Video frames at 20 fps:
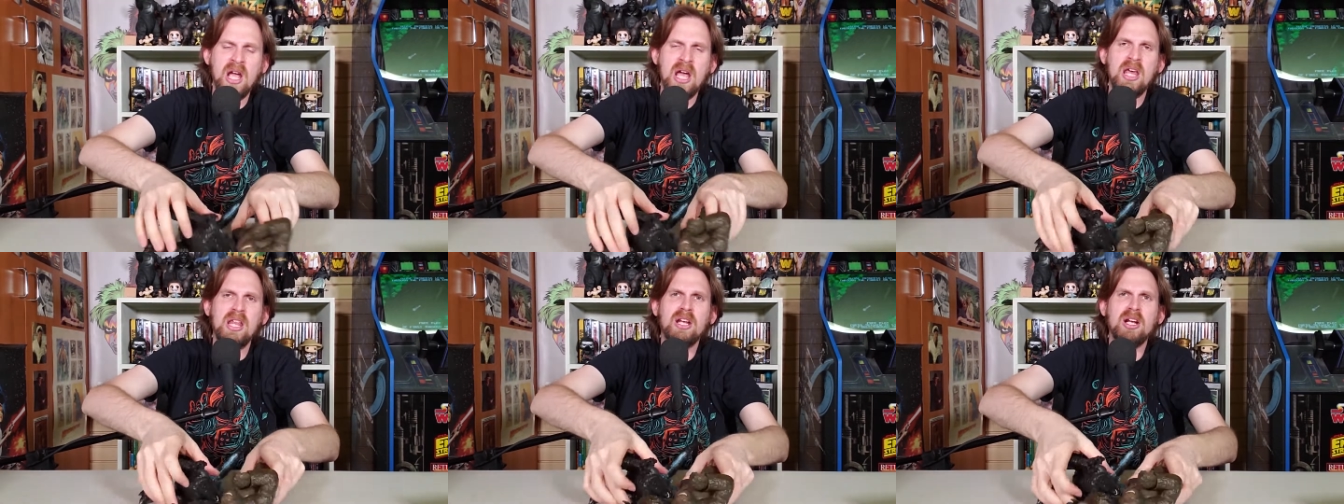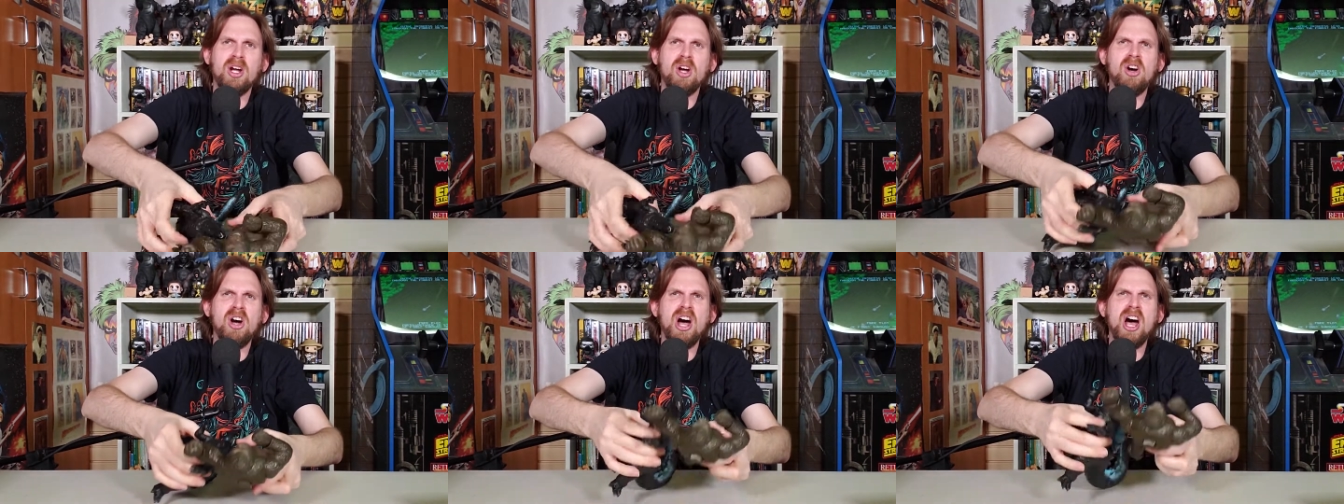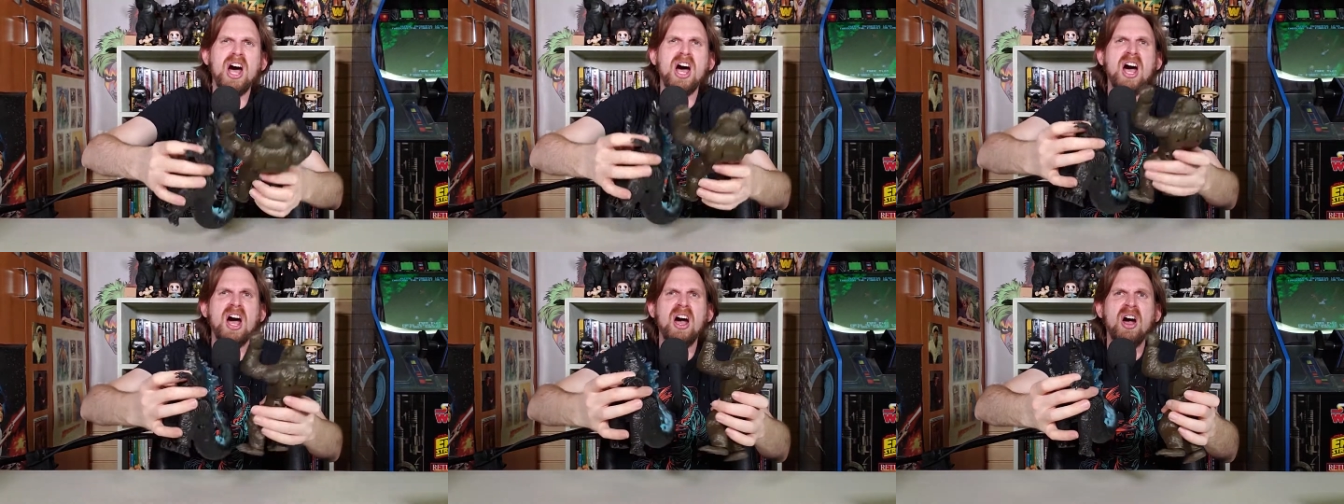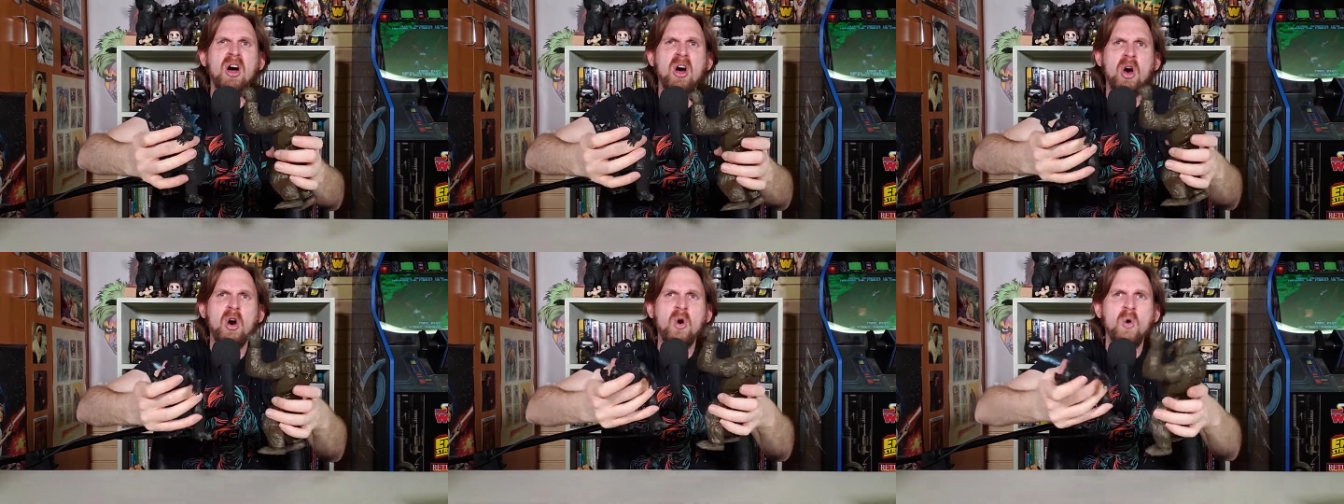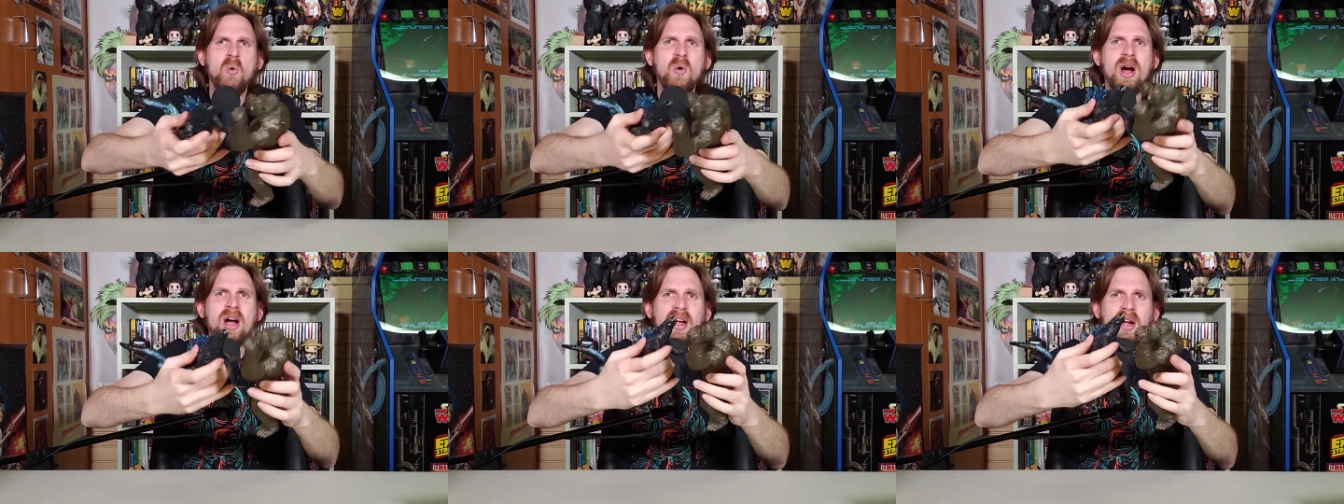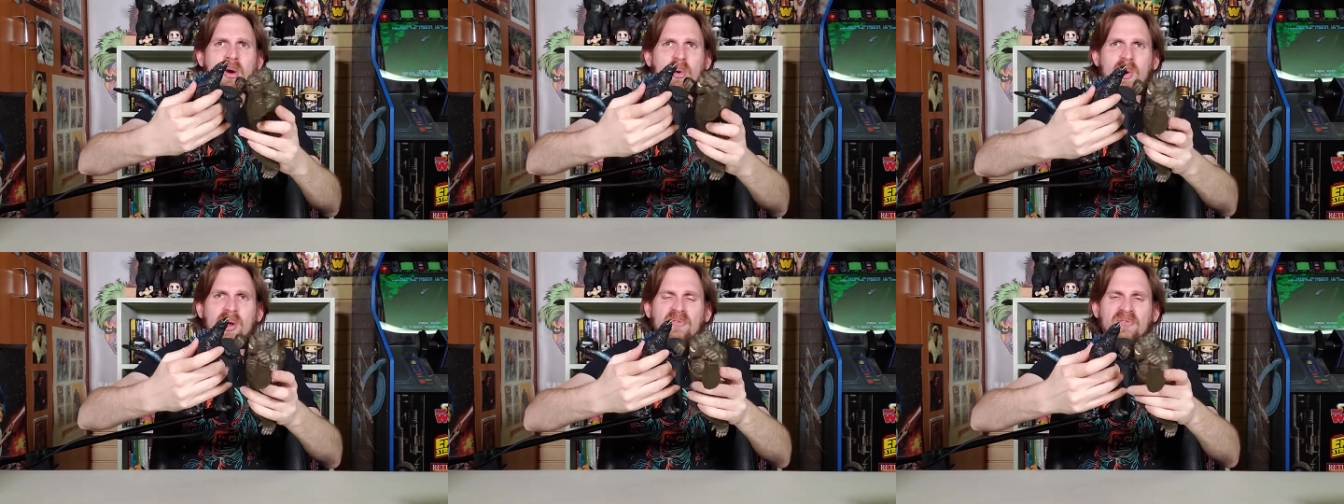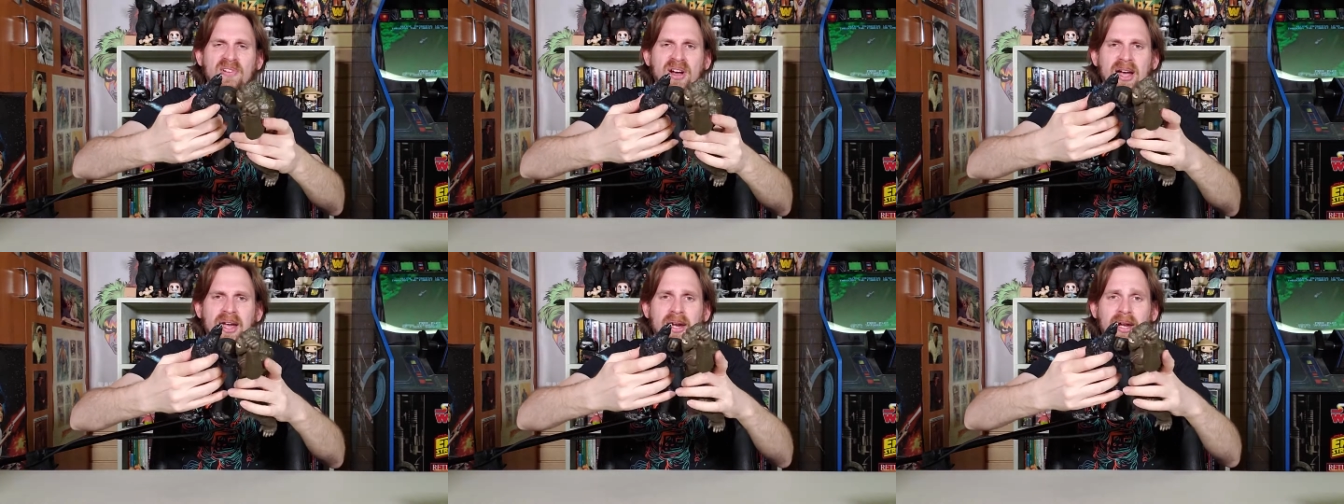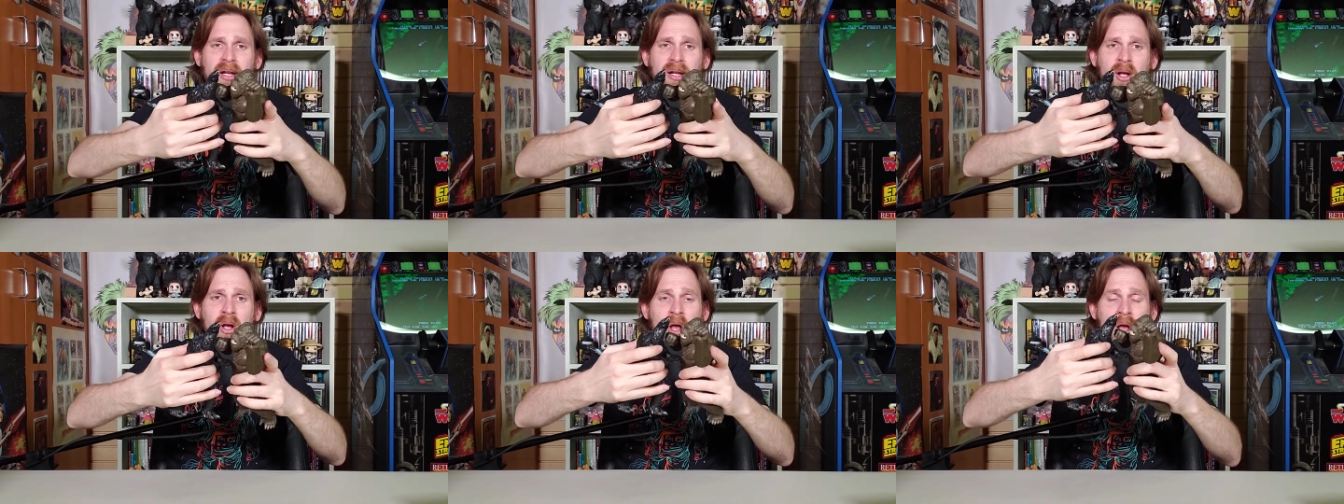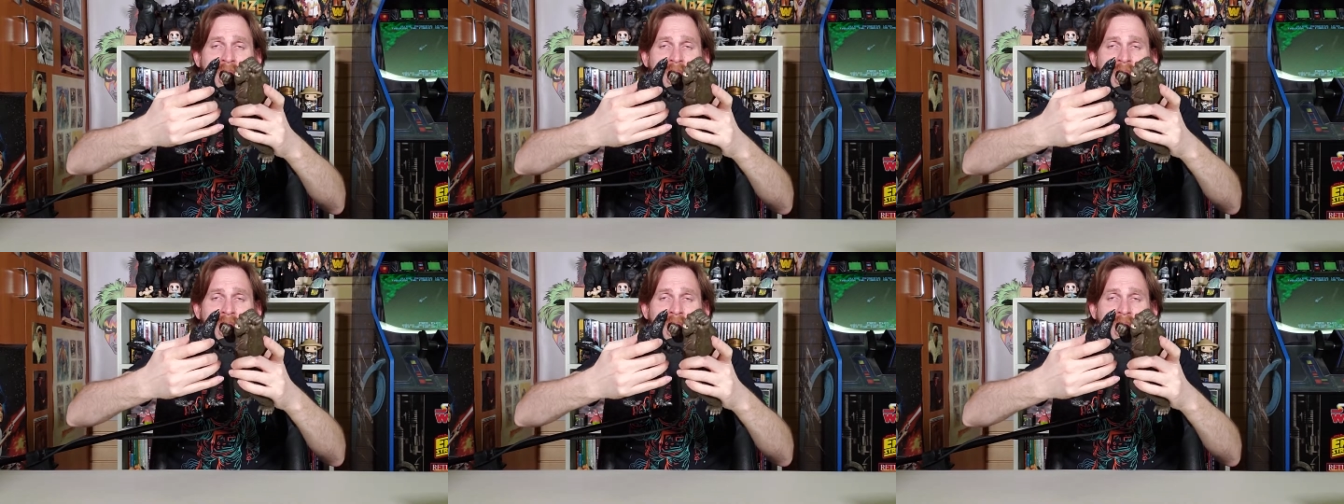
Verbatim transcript: and they go, ah, why are we fighting?